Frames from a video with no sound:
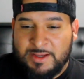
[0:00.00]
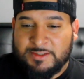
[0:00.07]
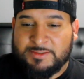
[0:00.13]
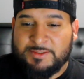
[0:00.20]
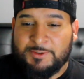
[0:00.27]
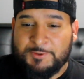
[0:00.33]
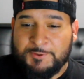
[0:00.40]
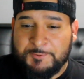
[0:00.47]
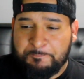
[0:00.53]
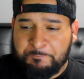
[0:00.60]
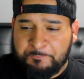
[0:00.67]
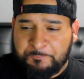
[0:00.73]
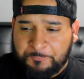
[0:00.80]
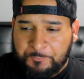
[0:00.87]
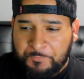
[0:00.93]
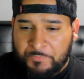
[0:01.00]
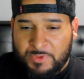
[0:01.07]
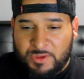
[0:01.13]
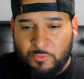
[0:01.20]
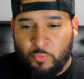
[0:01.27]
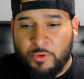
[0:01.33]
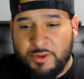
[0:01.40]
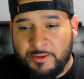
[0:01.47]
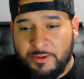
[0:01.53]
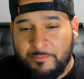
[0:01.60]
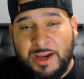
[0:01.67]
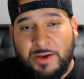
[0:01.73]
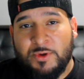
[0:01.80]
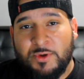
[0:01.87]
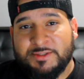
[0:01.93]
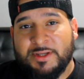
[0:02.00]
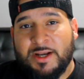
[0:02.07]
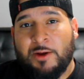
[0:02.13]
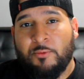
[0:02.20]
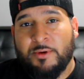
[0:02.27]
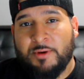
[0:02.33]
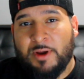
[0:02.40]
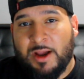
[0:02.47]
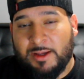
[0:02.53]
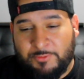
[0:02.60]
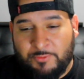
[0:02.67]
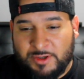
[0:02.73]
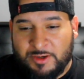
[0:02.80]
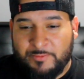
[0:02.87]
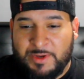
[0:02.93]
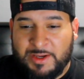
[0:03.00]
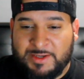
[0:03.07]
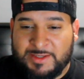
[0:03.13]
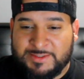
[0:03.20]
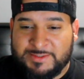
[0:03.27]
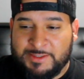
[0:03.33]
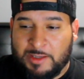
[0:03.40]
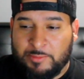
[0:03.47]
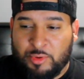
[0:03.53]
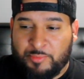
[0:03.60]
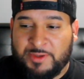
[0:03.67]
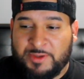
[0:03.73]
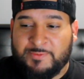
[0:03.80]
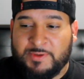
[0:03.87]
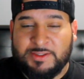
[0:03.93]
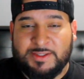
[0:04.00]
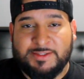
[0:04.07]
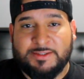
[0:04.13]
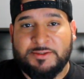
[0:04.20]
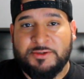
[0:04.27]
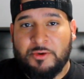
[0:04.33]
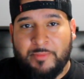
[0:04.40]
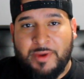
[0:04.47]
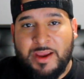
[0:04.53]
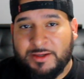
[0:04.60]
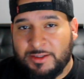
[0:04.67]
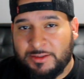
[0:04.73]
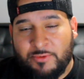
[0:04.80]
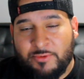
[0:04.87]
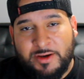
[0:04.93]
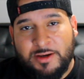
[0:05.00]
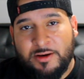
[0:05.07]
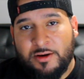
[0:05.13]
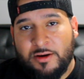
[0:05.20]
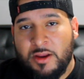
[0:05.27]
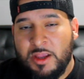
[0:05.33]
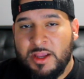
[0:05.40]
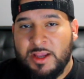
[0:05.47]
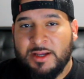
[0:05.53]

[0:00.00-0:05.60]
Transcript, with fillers: So one of the main ones that I would highly recommend is double pivot. This is your man killer right here.